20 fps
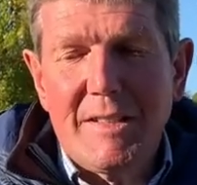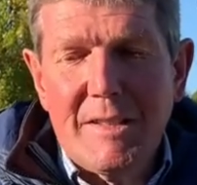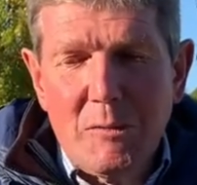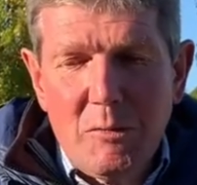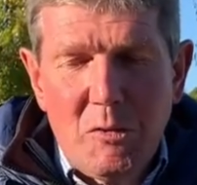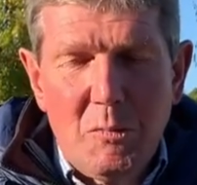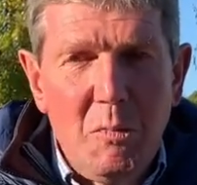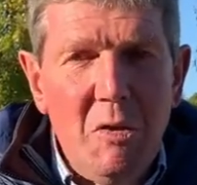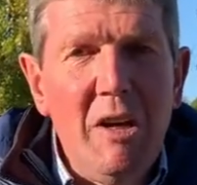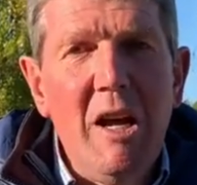It was
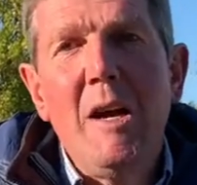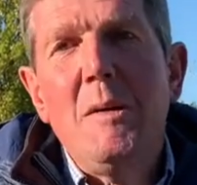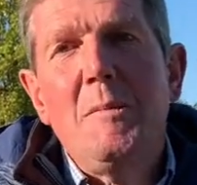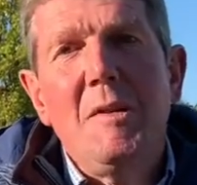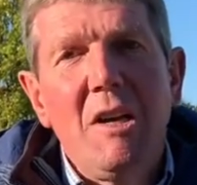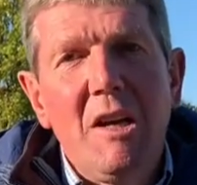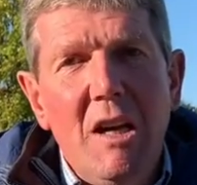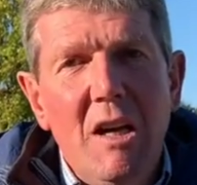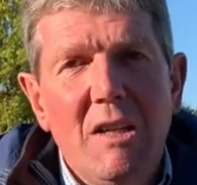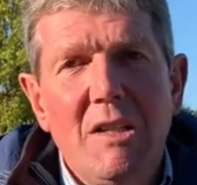put out
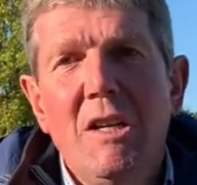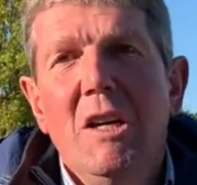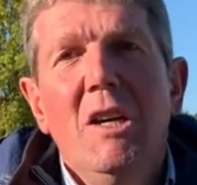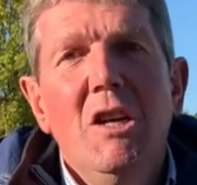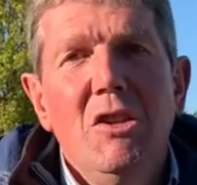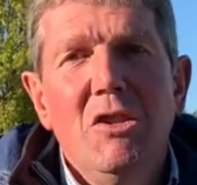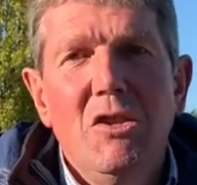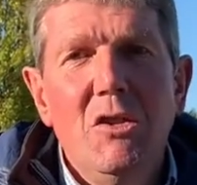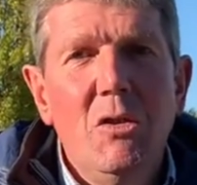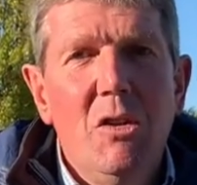because
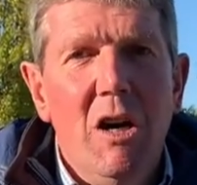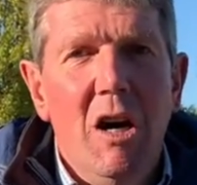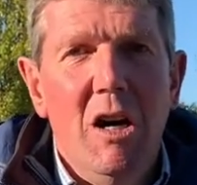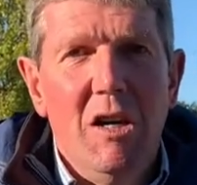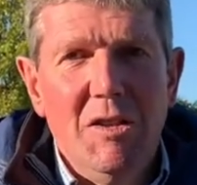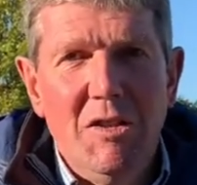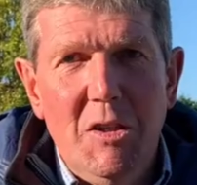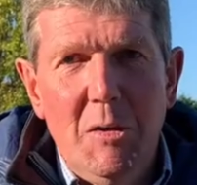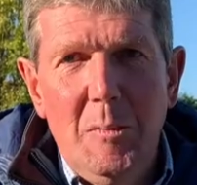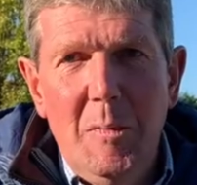two
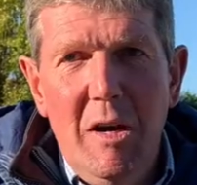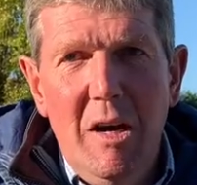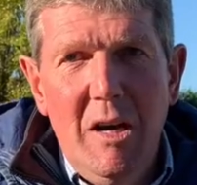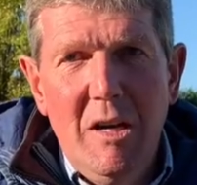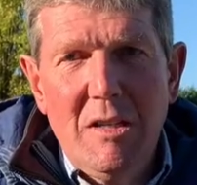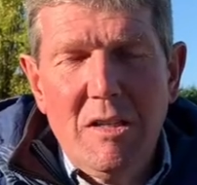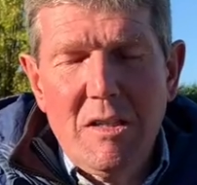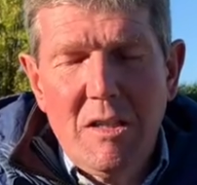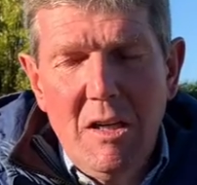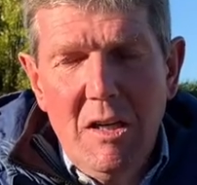carts could
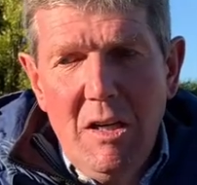pass.